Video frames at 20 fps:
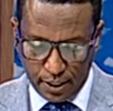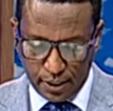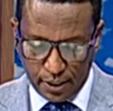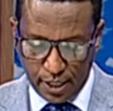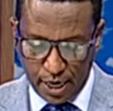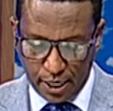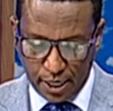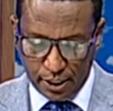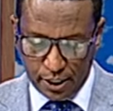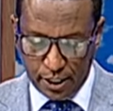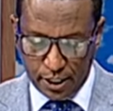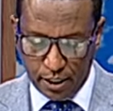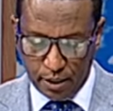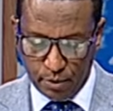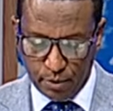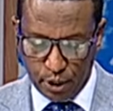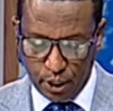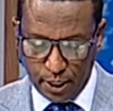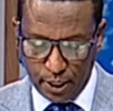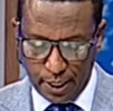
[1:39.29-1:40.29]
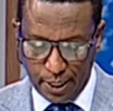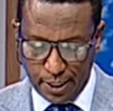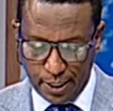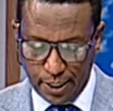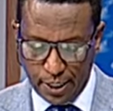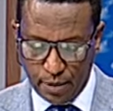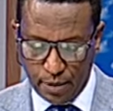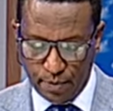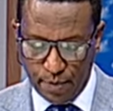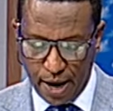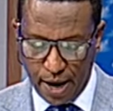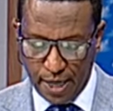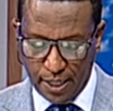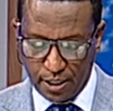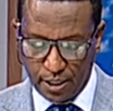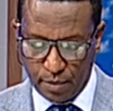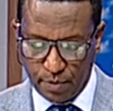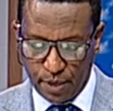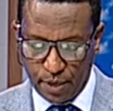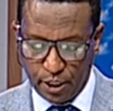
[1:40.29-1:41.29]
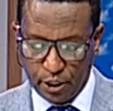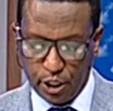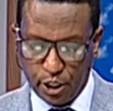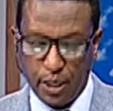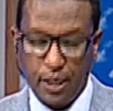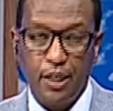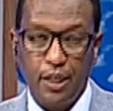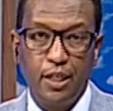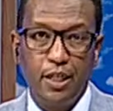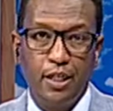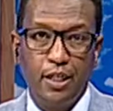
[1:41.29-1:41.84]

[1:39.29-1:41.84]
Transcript: The article meticulously paints a picture